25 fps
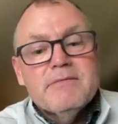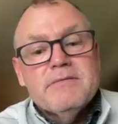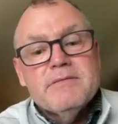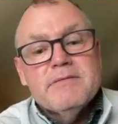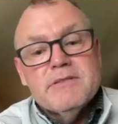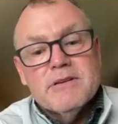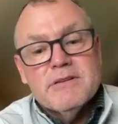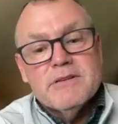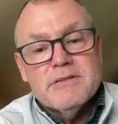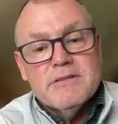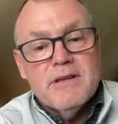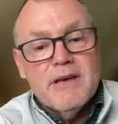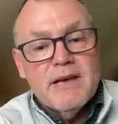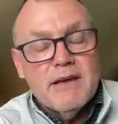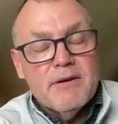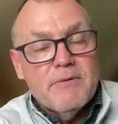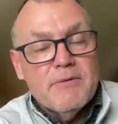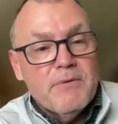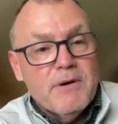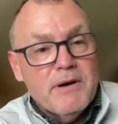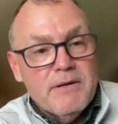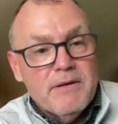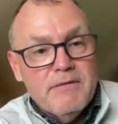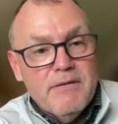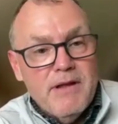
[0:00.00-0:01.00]
just like
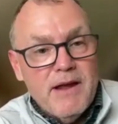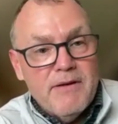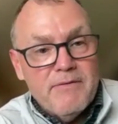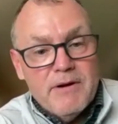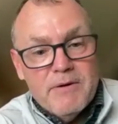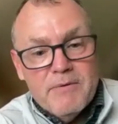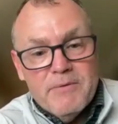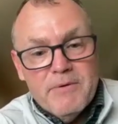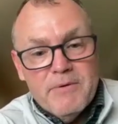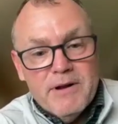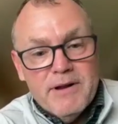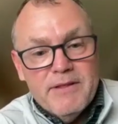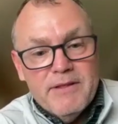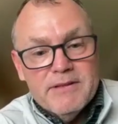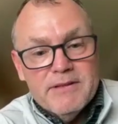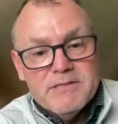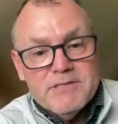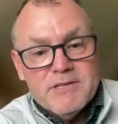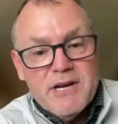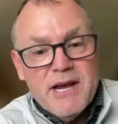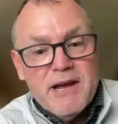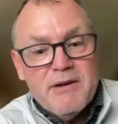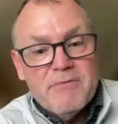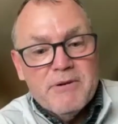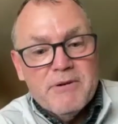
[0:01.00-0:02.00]
what everyone in this
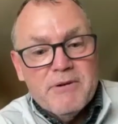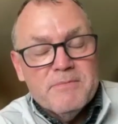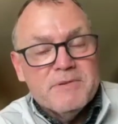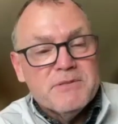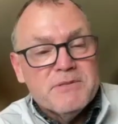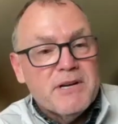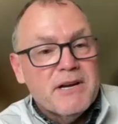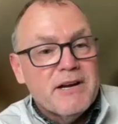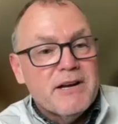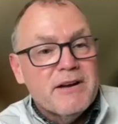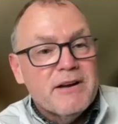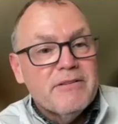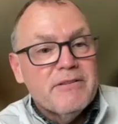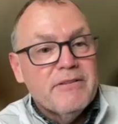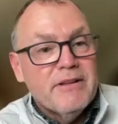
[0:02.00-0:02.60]
chat room shared.